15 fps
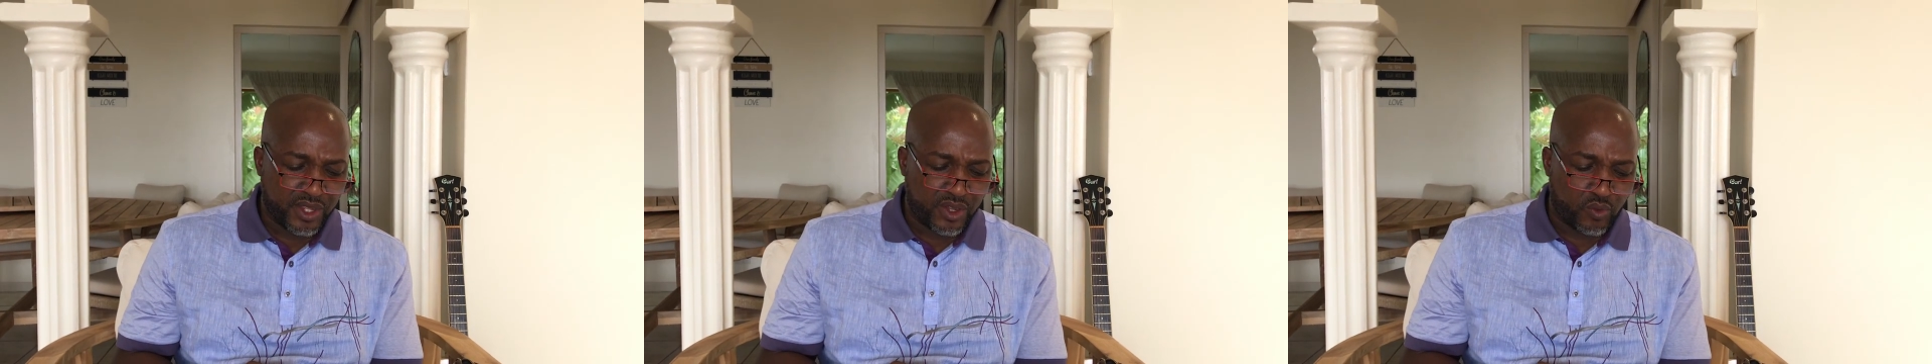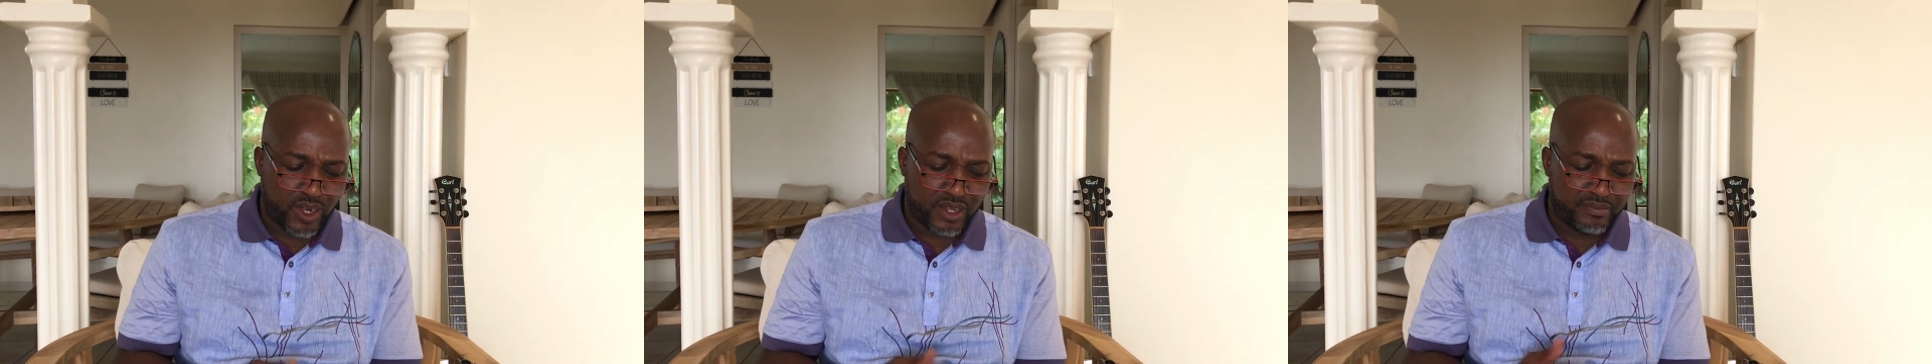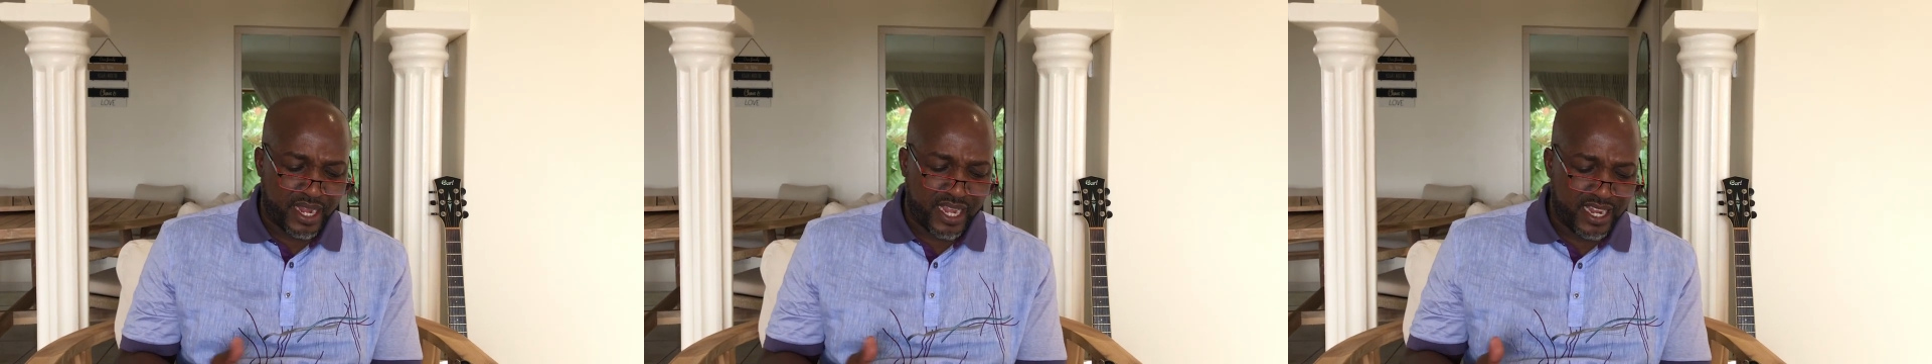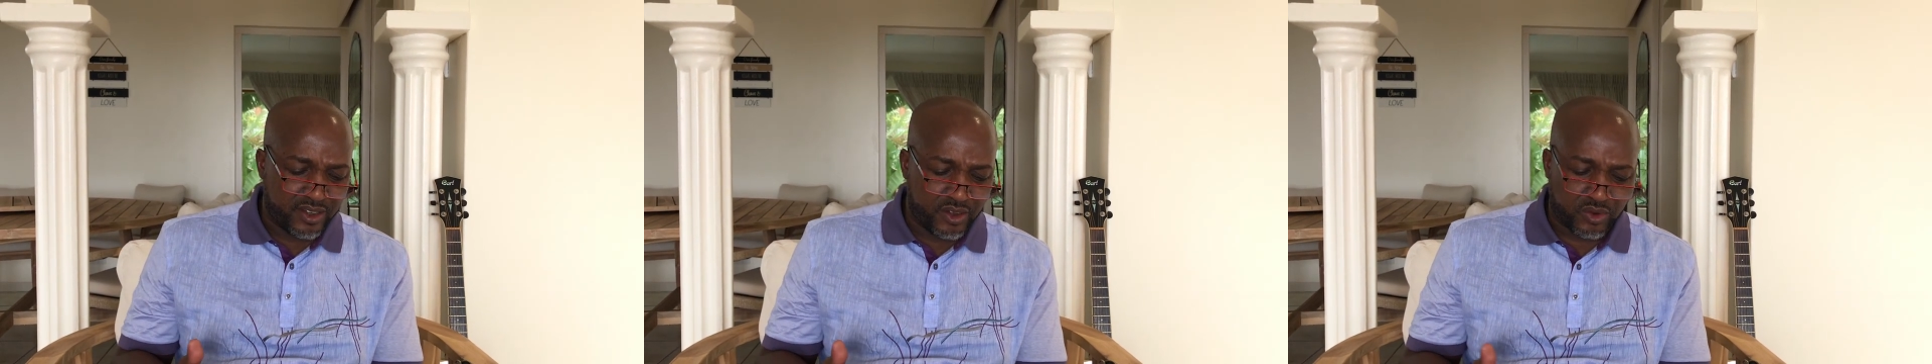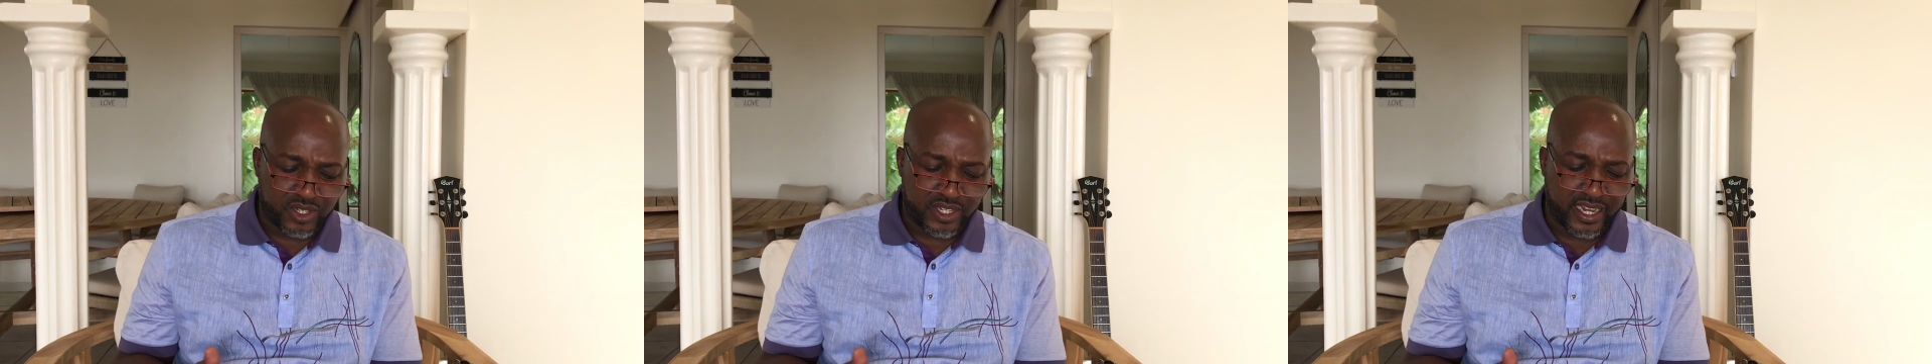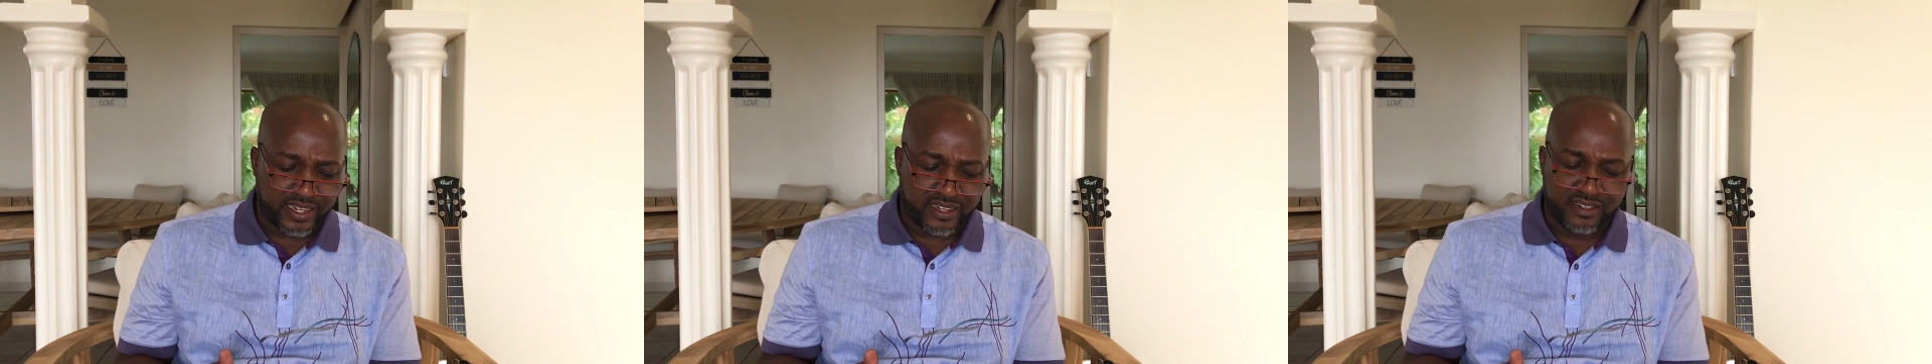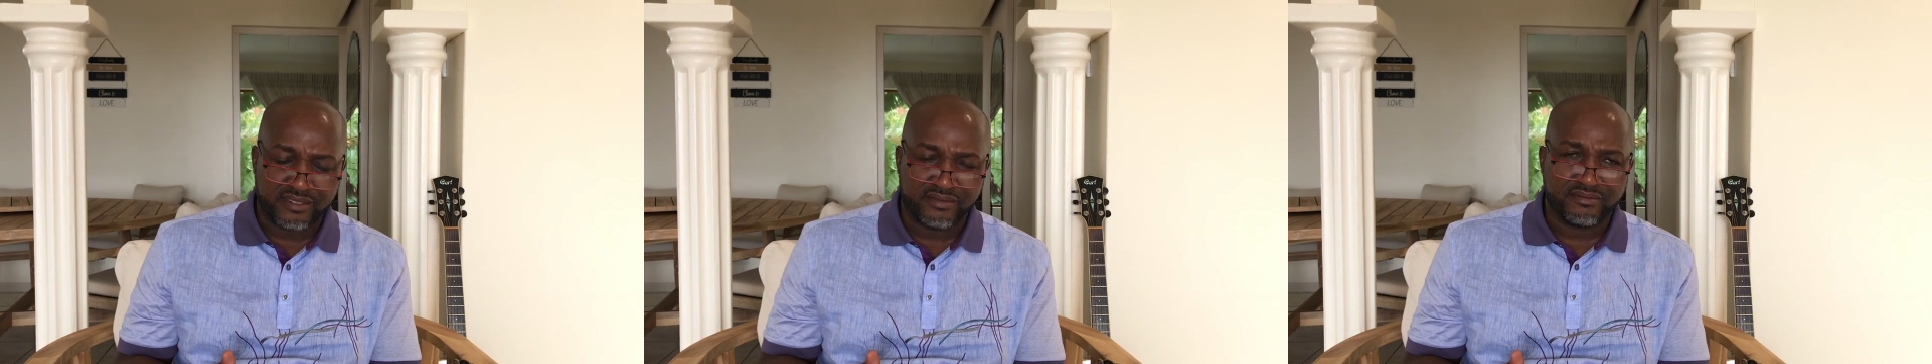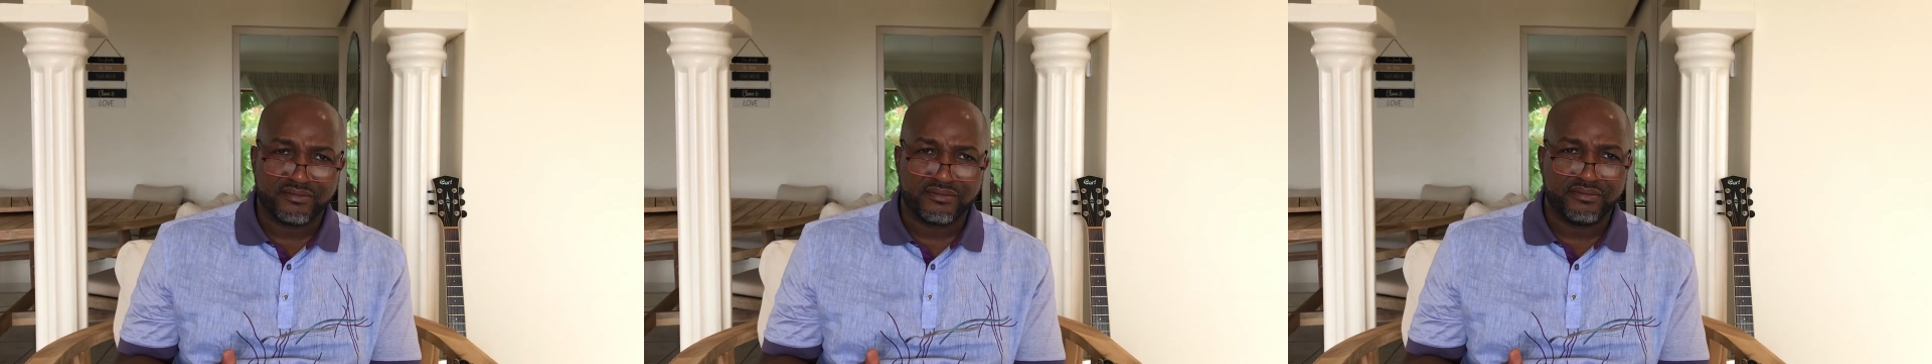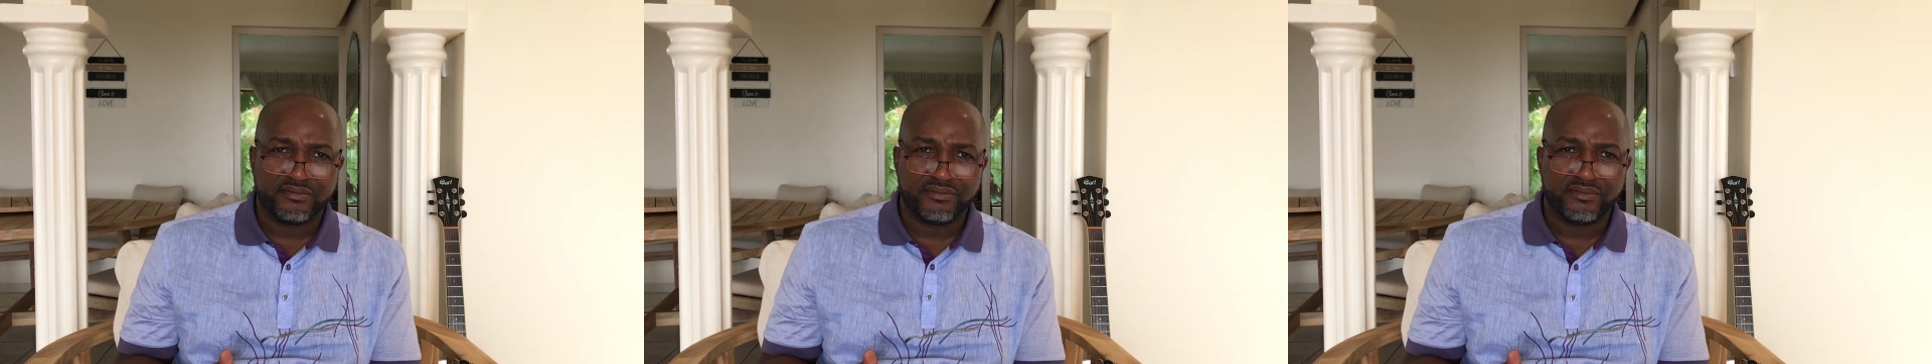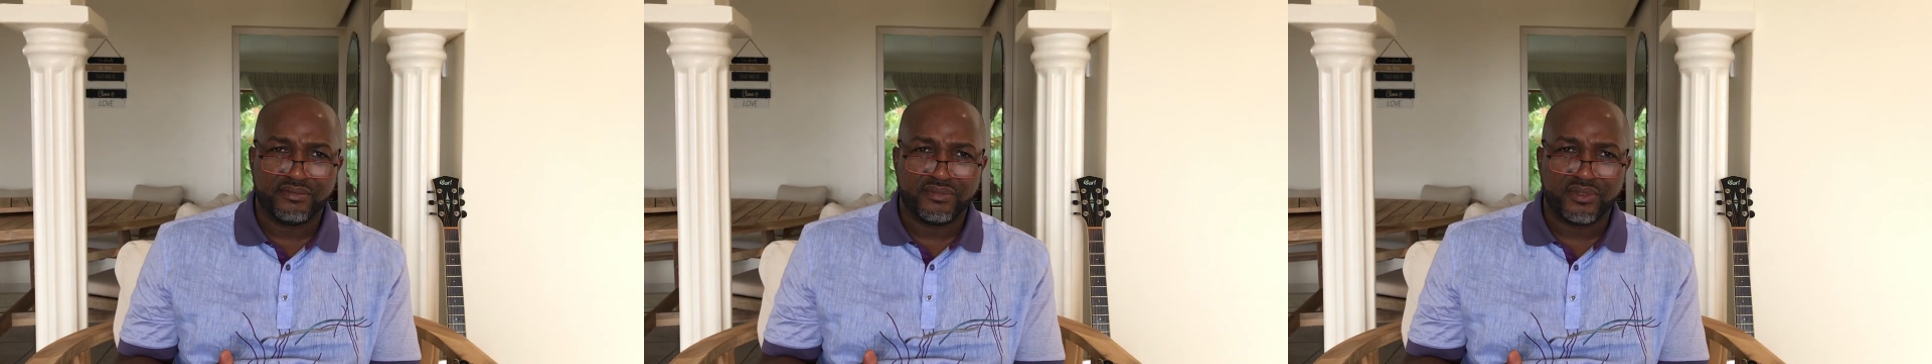what my end looks like?
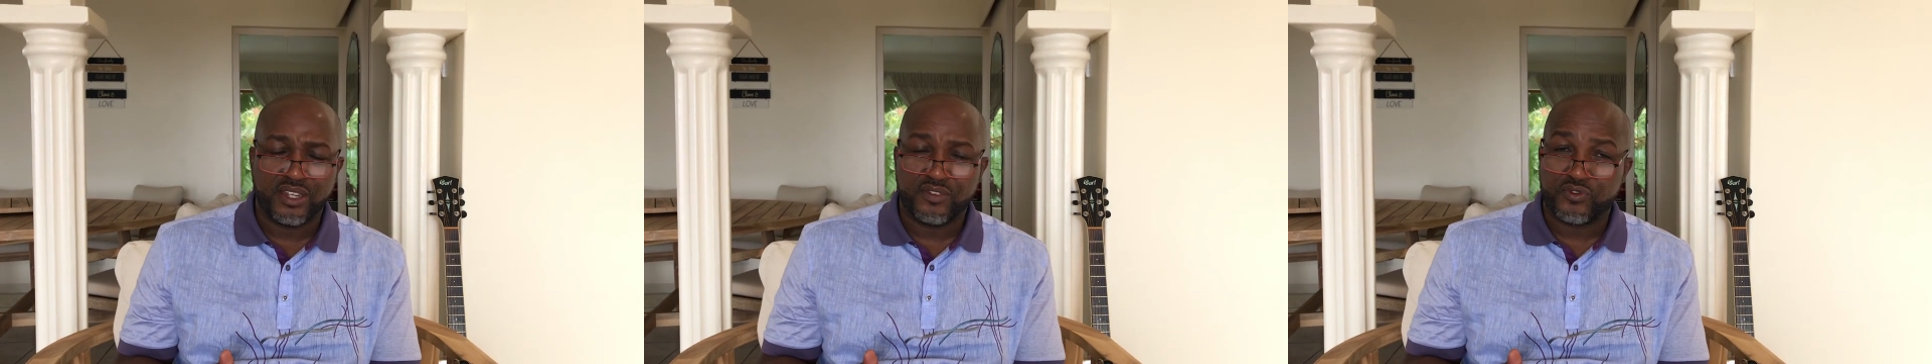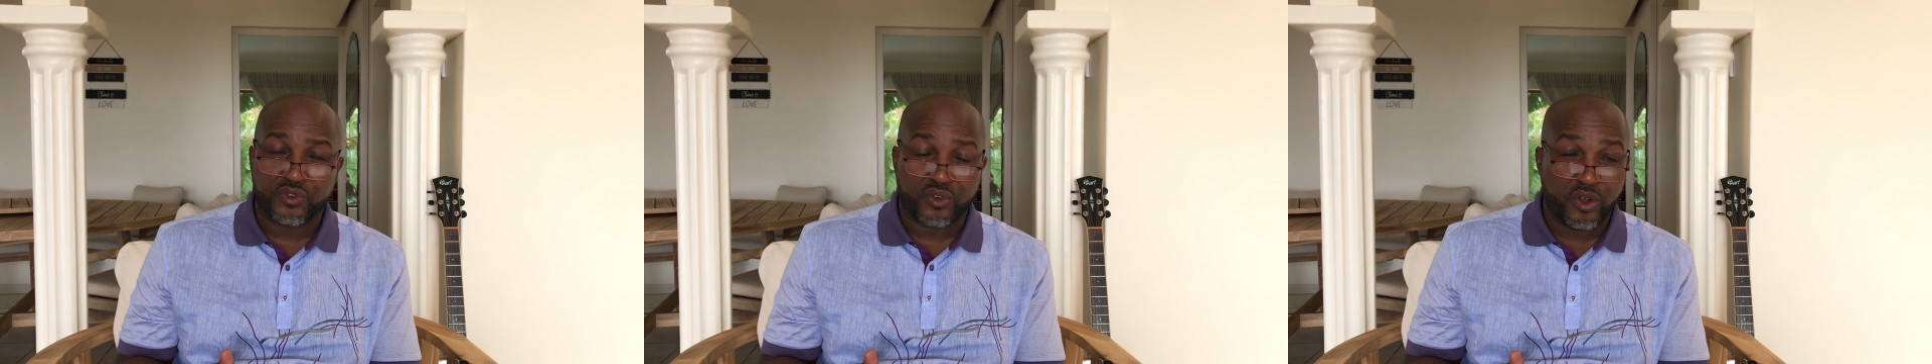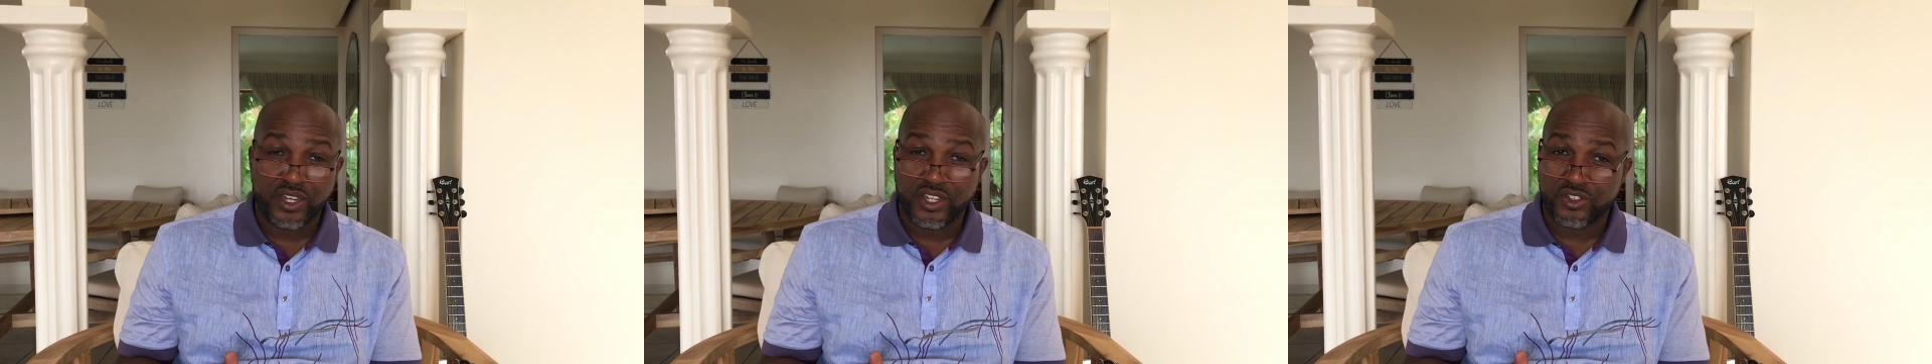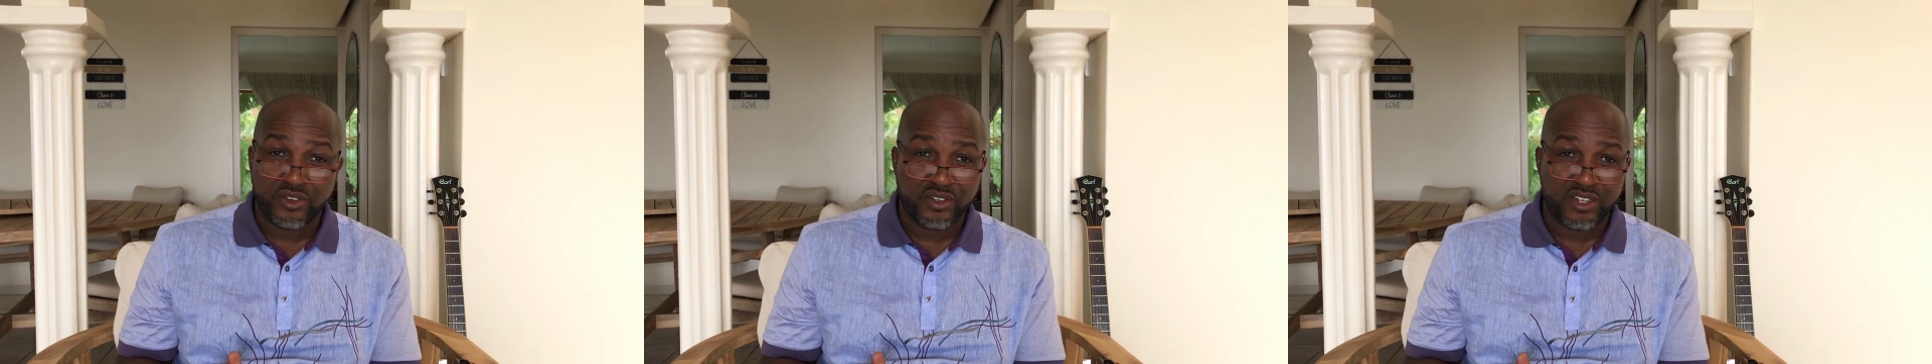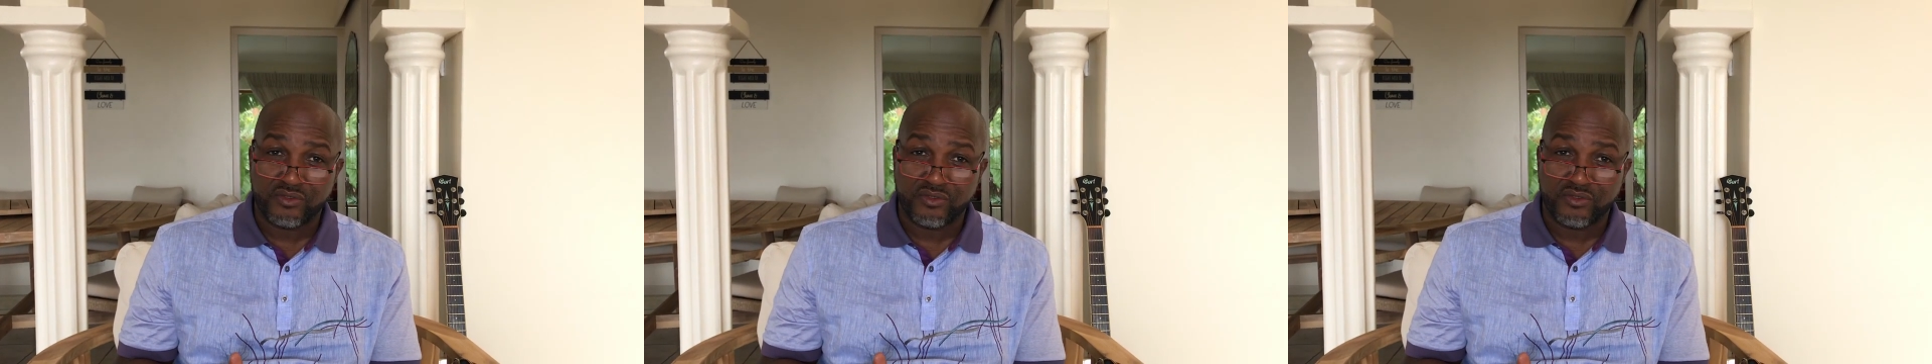If God is not